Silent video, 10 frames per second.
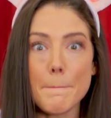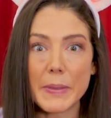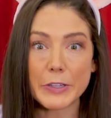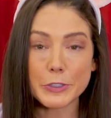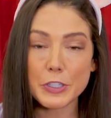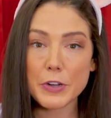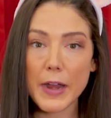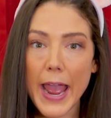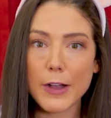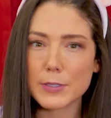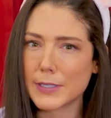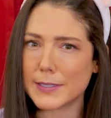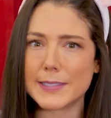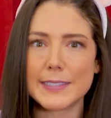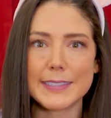Build your
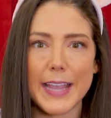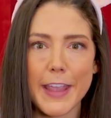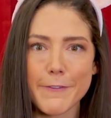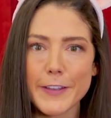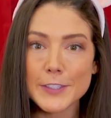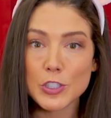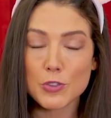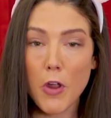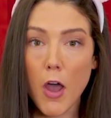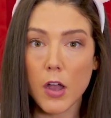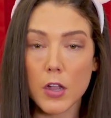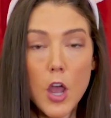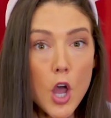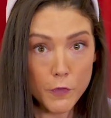houses safe and strong,